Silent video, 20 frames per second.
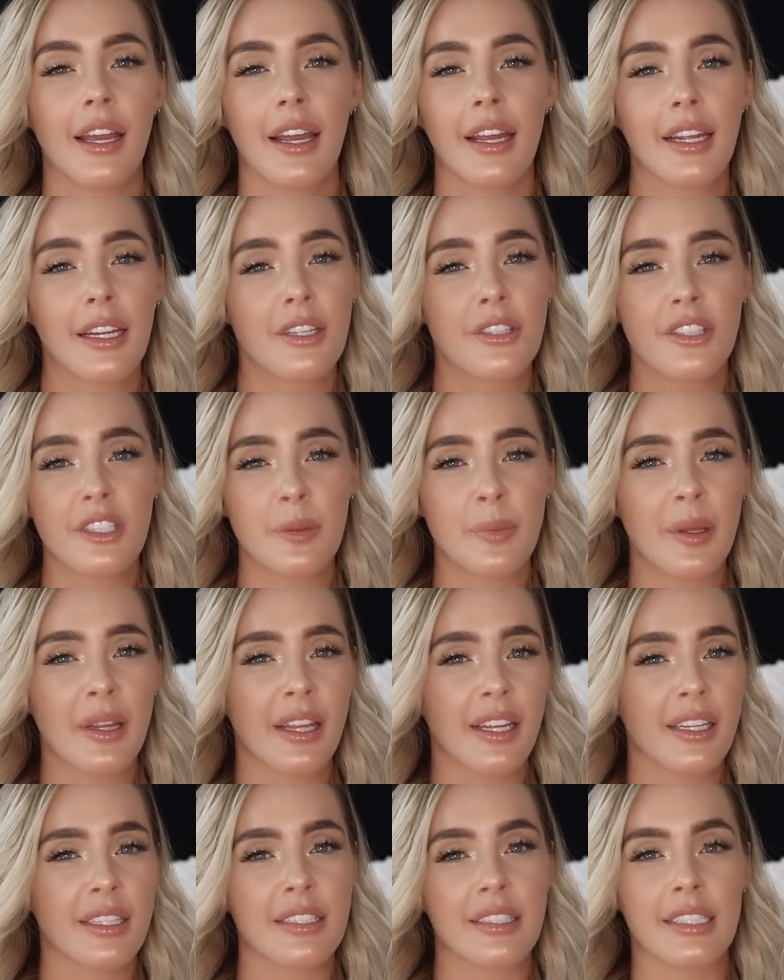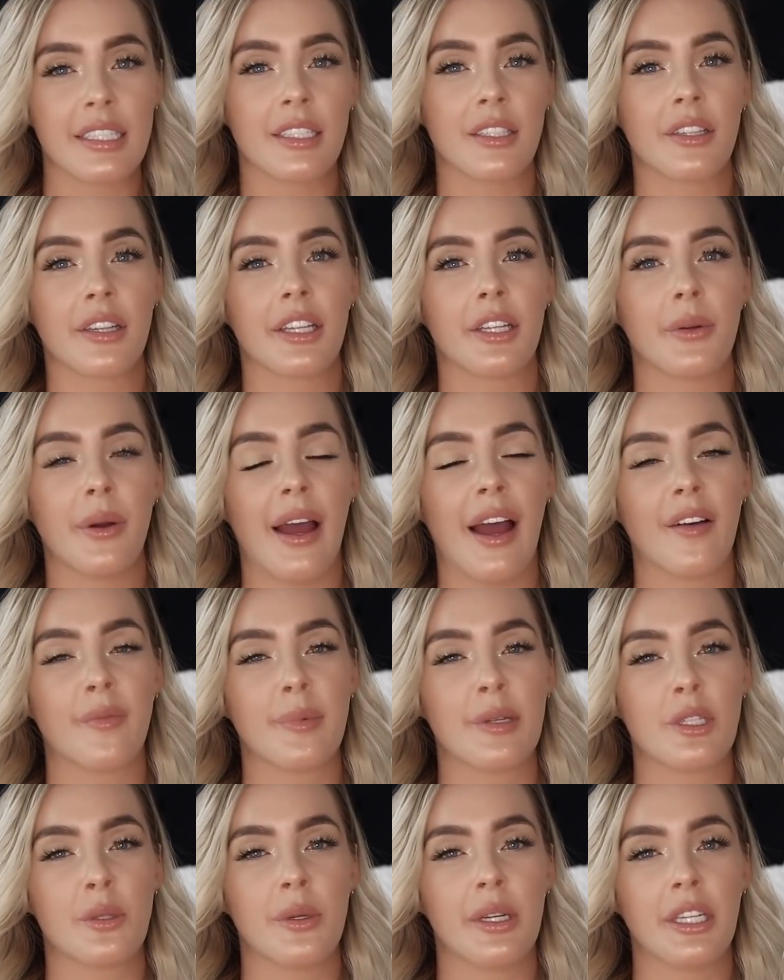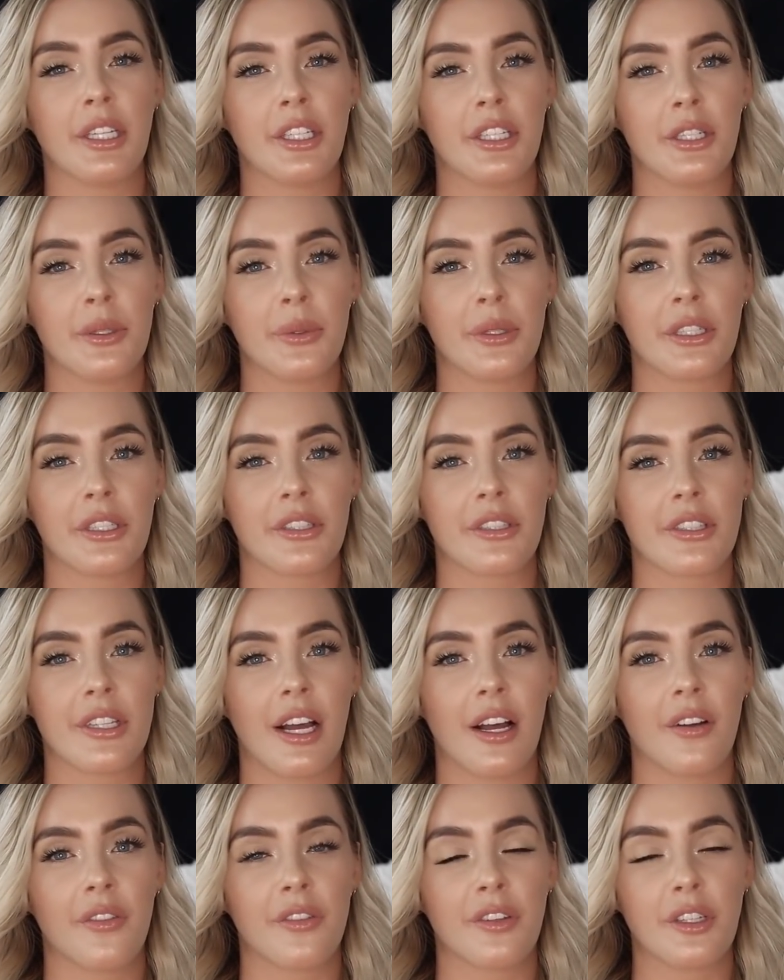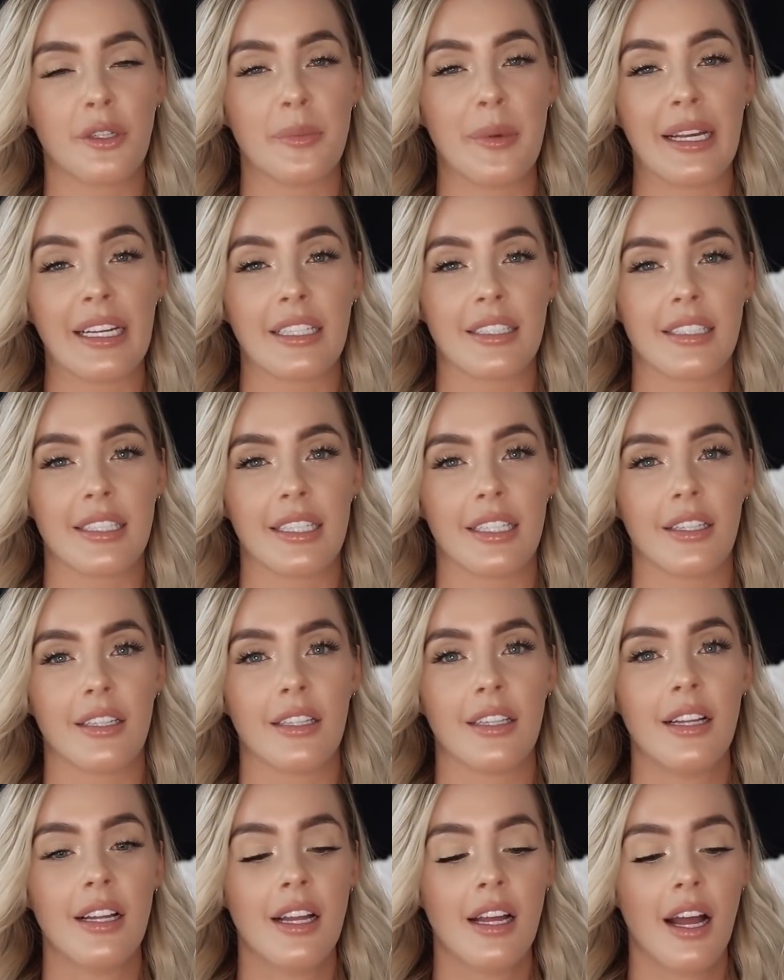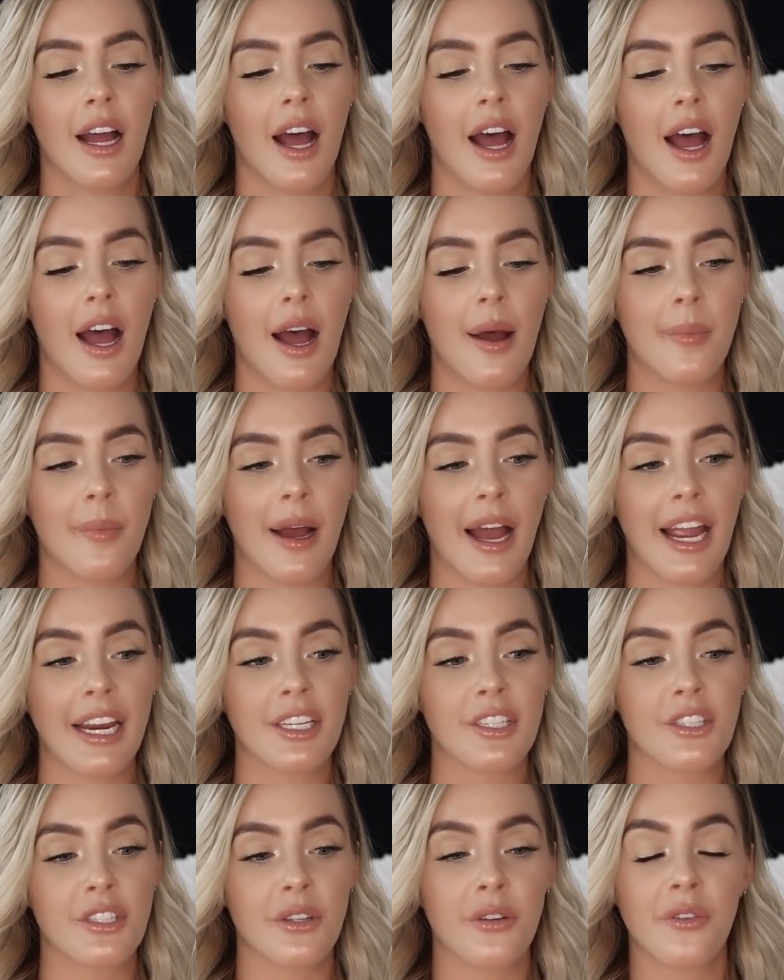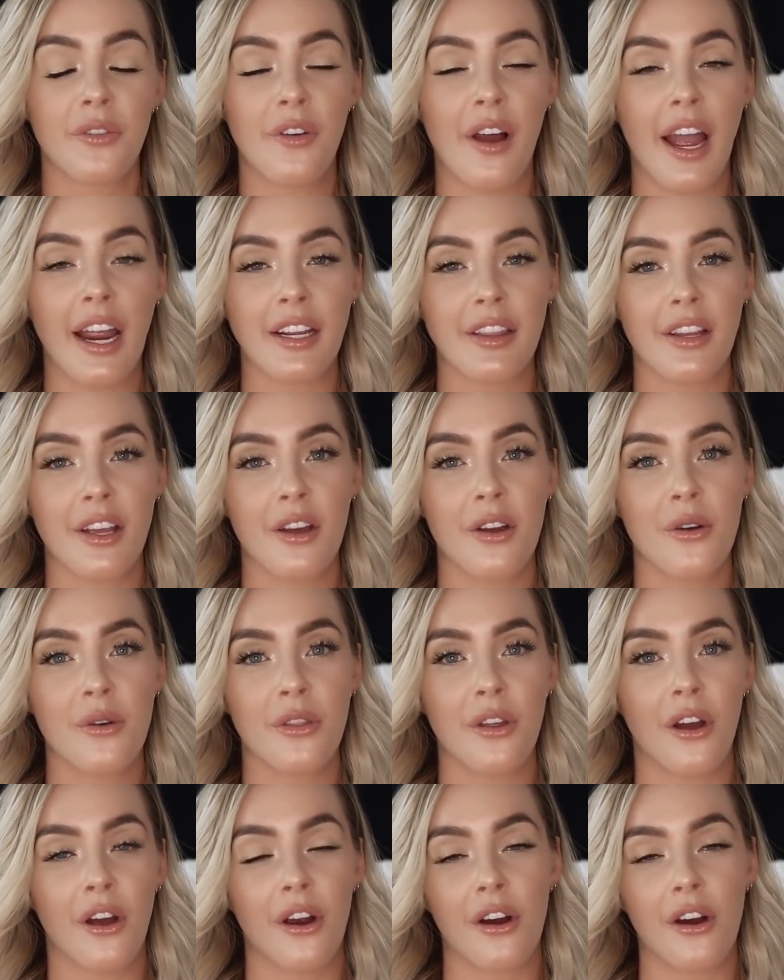It can just be like a deal that you have between you and yourself, and you make a deal. Um, I do find though, the